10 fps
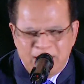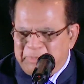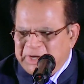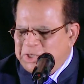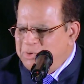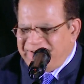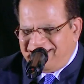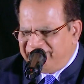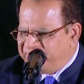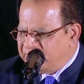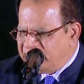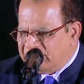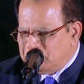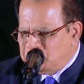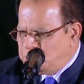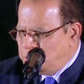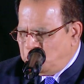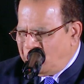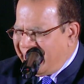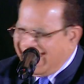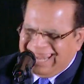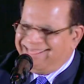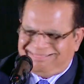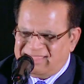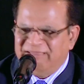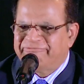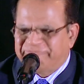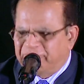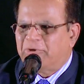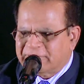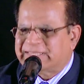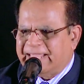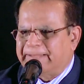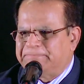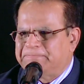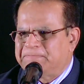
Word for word: but you never do anything for them.